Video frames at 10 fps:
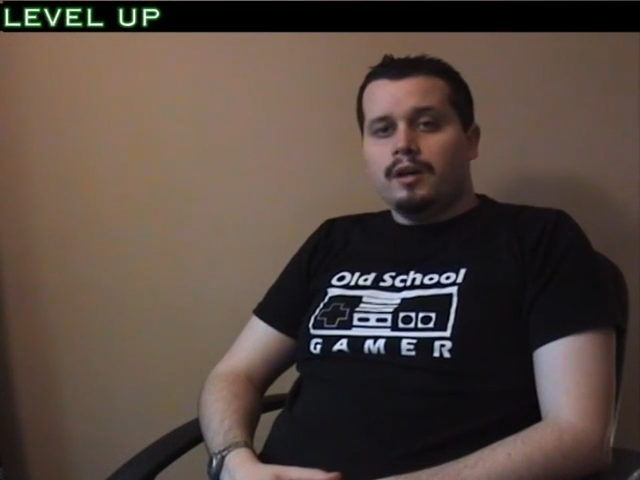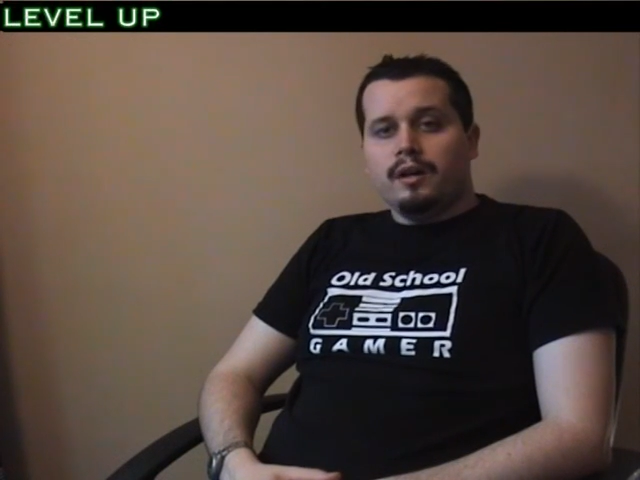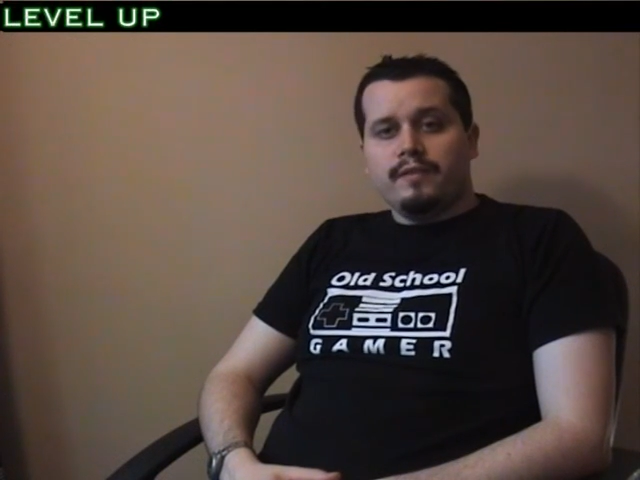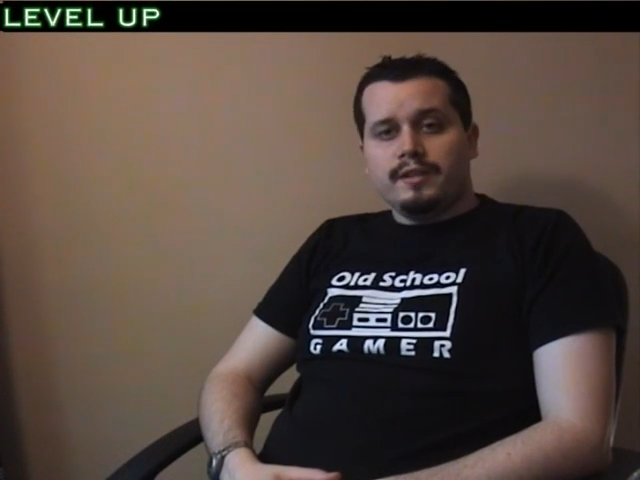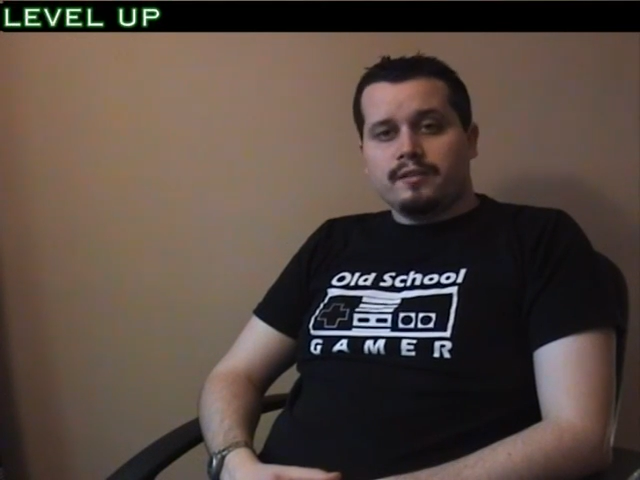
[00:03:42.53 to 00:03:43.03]
And
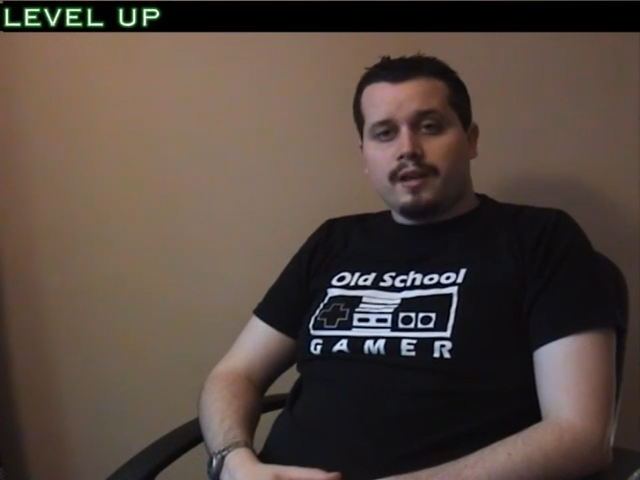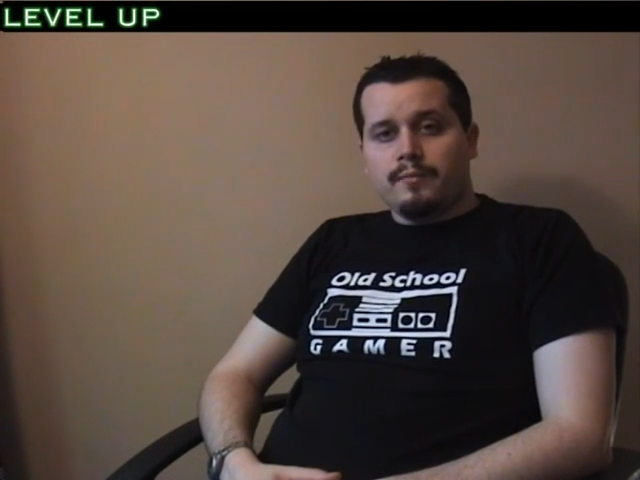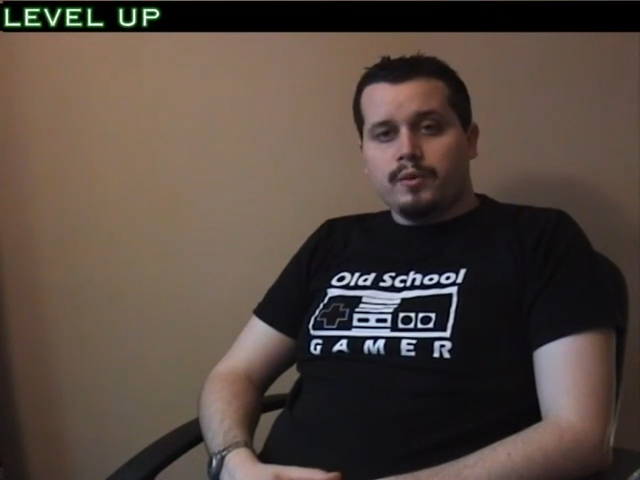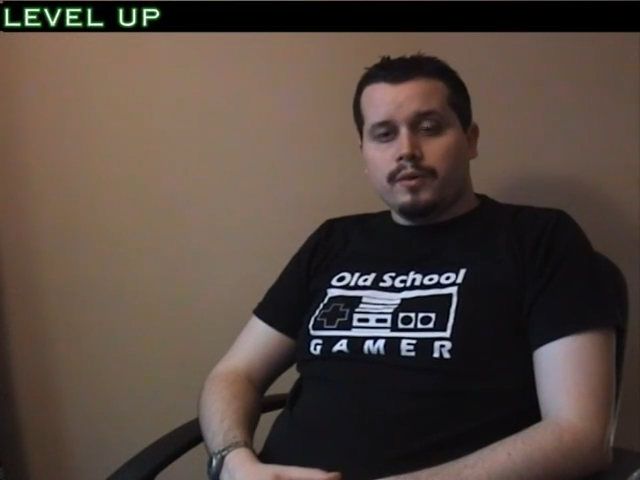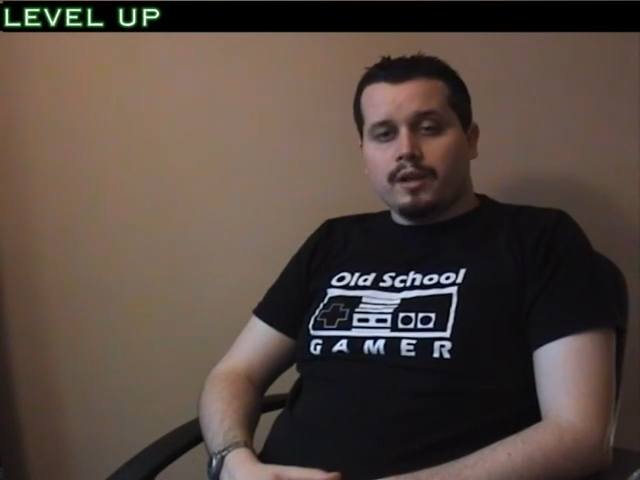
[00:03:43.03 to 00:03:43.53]
if there's a
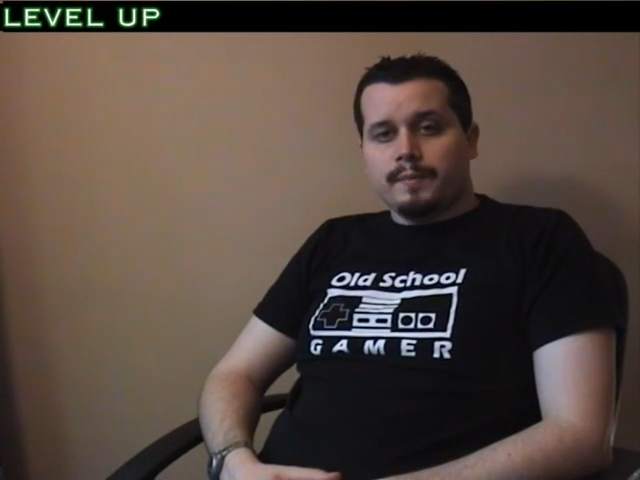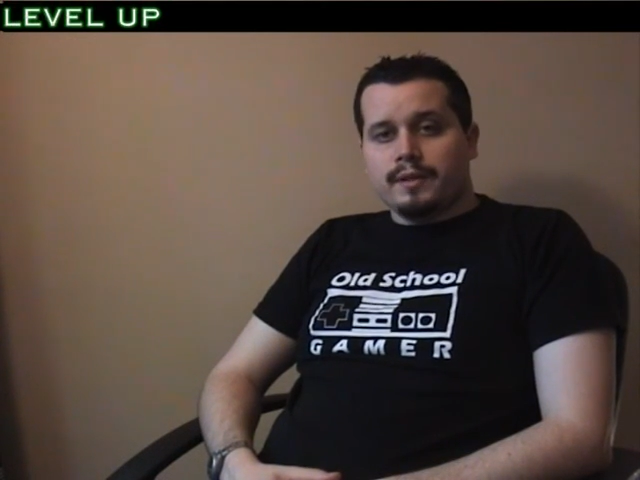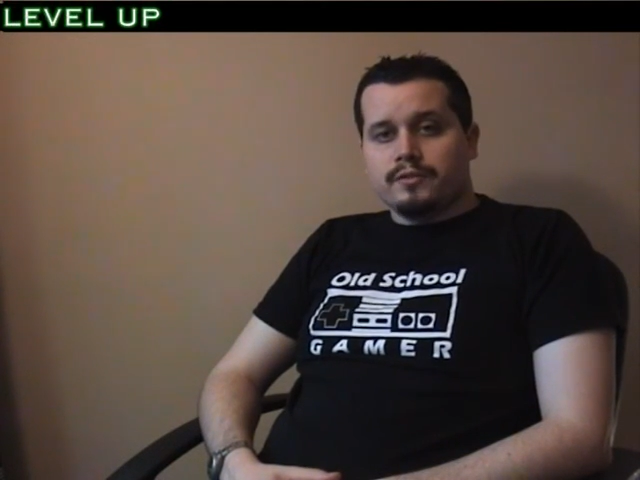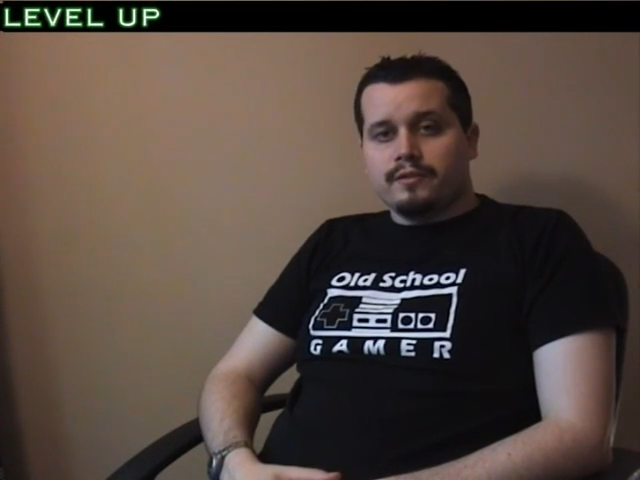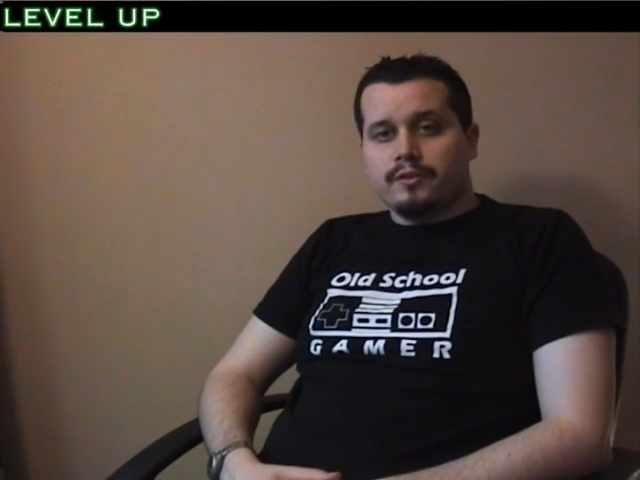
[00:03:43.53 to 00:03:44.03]
game you would like me
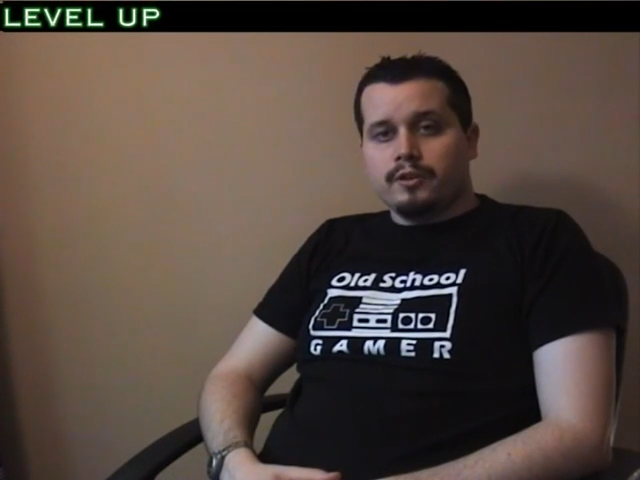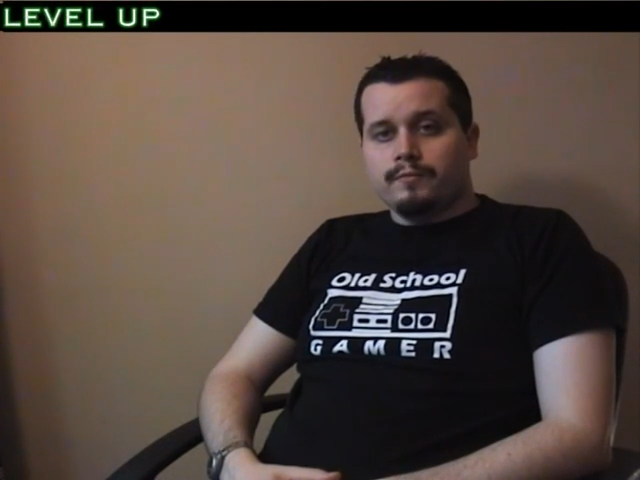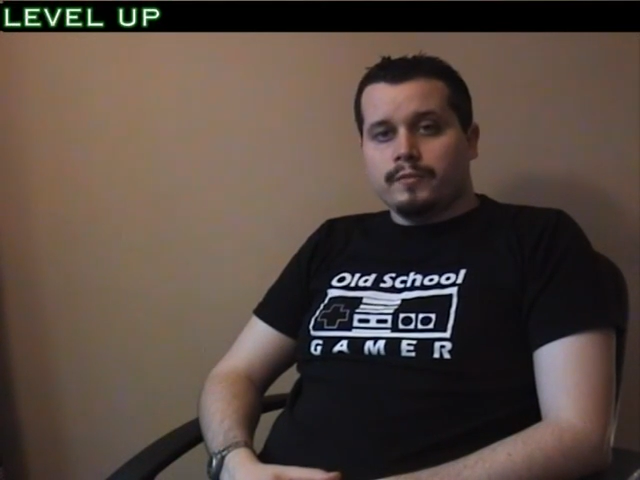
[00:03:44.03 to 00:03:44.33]
to review,